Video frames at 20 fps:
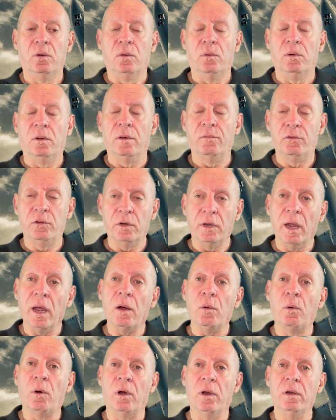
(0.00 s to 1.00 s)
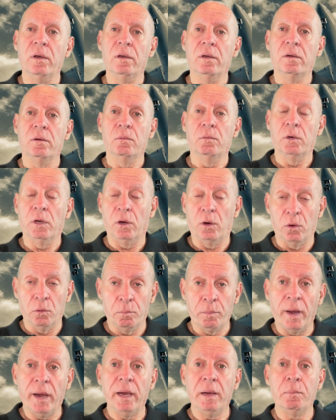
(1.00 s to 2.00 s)
if you get one
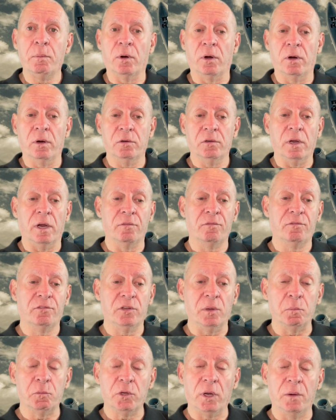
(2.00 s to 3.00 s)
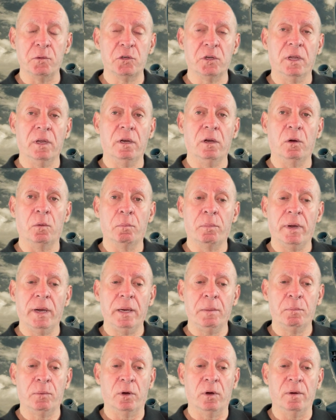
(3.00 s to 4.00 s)
on paper, sometimes you get it on
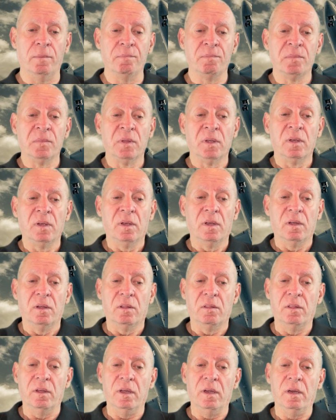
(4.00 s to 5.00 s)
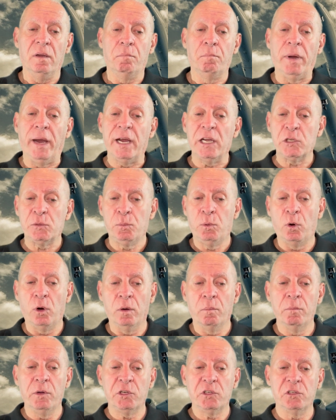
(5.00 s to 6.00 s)
paper, the
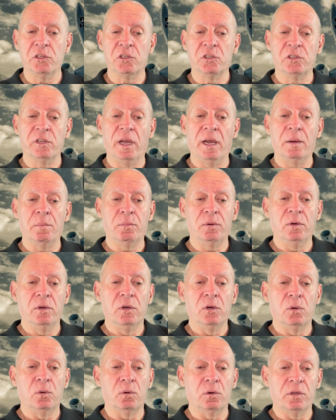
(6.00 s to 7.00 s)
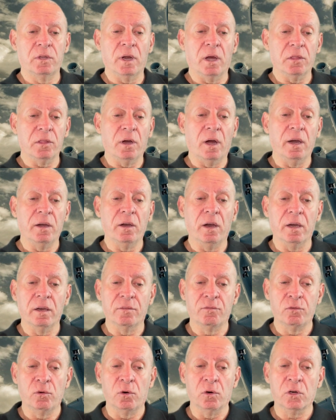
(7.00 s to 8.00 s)
passport admission stamp or the other
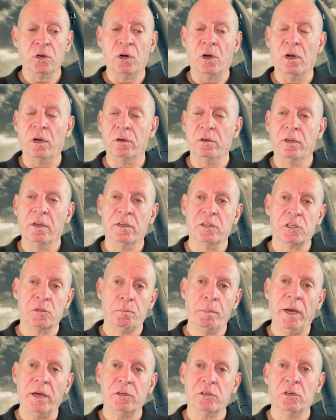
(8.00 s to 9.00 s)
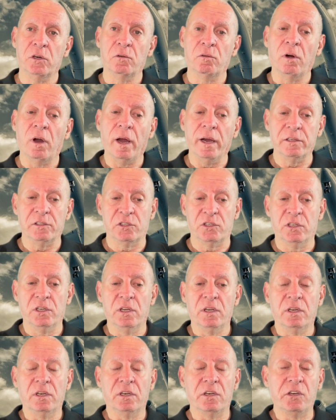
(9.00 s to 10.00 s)
I-94 card, the inspector writes
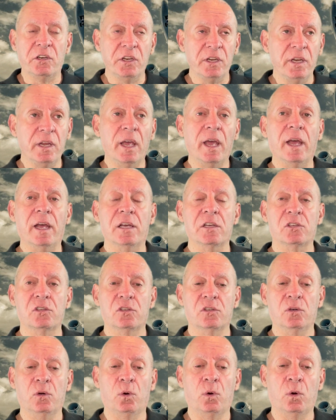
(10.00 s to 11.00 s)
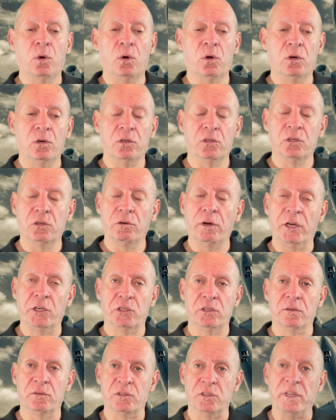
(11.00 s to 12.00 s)
DS, or
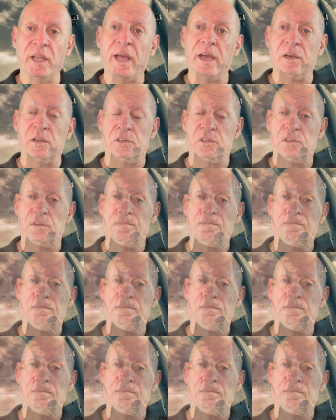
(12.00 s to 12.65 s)
duration of status.